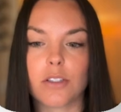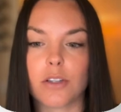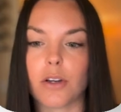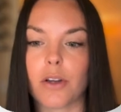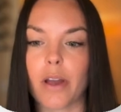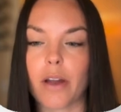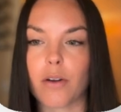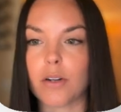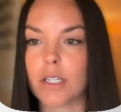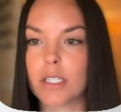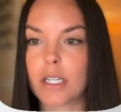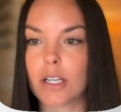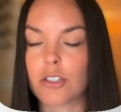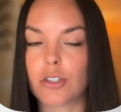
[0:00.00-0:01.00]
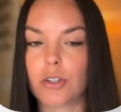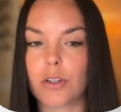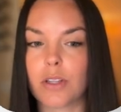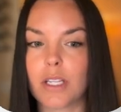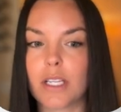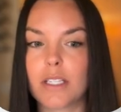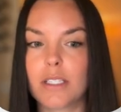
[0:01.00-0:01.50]
So I already touched
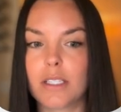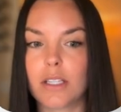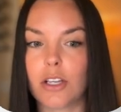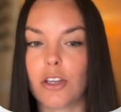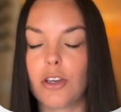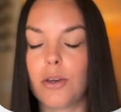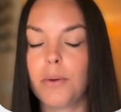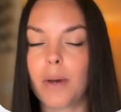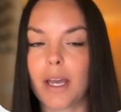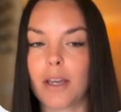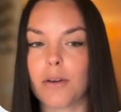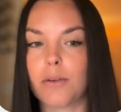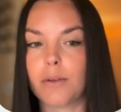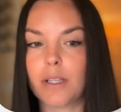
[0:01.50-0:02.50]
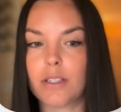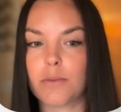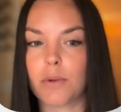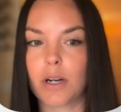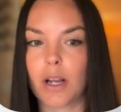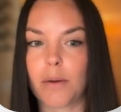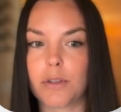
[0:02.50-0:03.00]
on this. The Q angle is
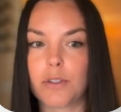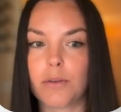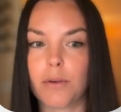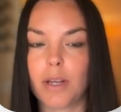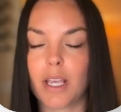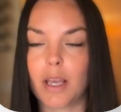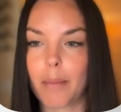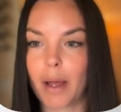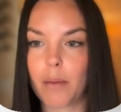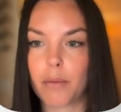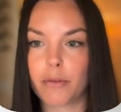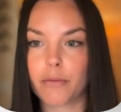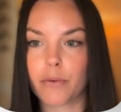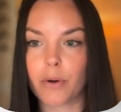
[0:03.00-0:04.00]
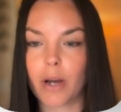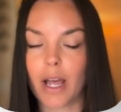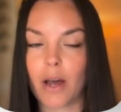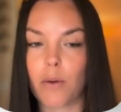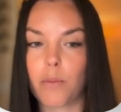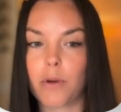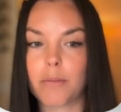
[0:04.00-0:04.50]
what I was talking about before,
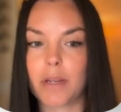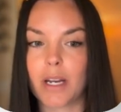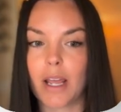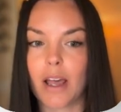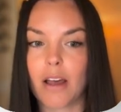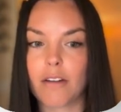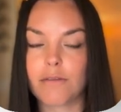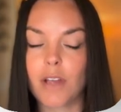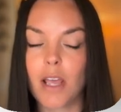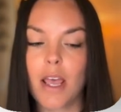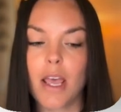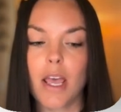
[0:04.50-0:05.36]
how women have